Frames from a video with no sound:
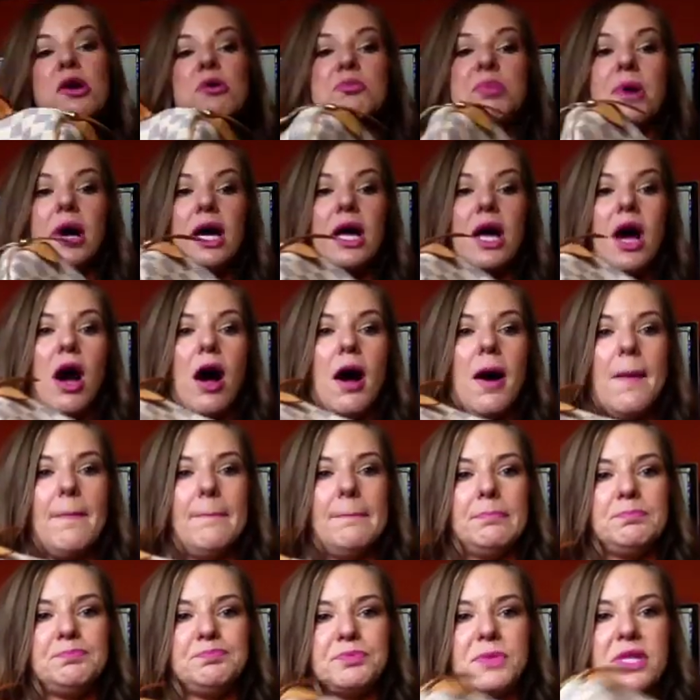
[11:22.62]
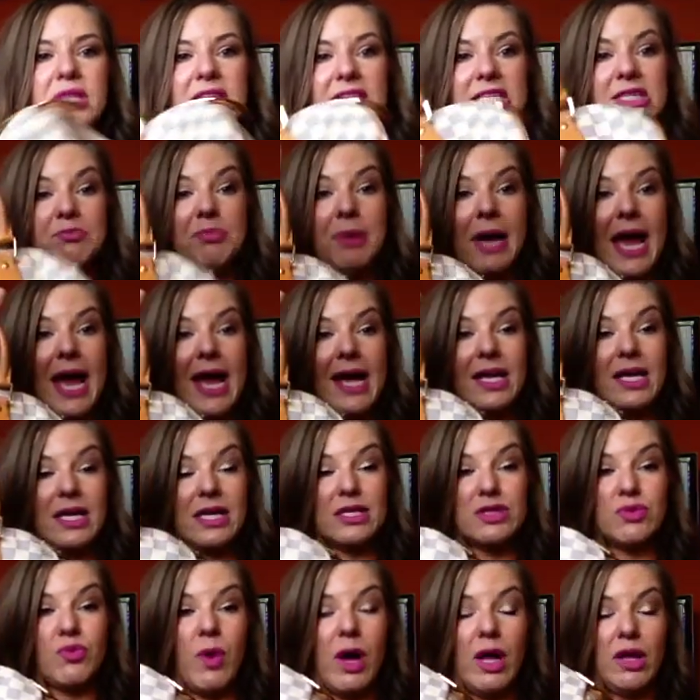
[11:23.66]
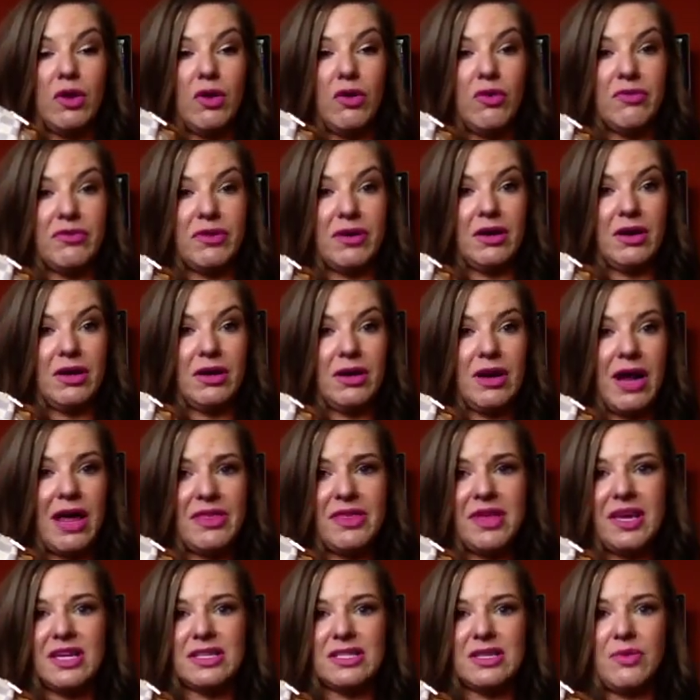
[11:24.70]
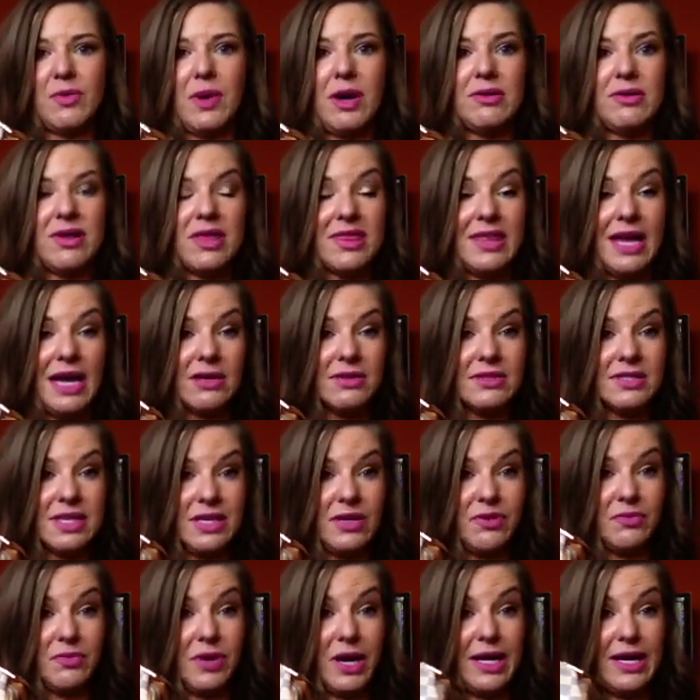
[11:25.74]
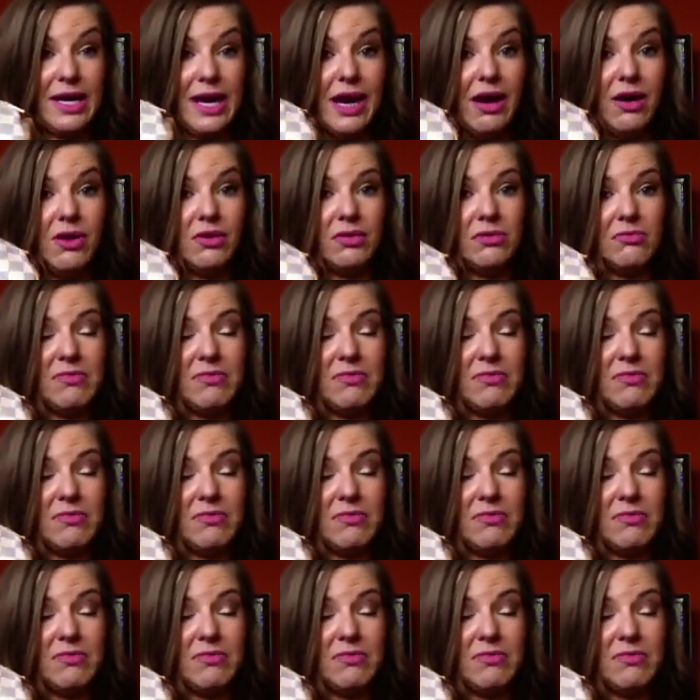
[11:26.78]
But um, this bag is well over, I think it's around a 1000 right now,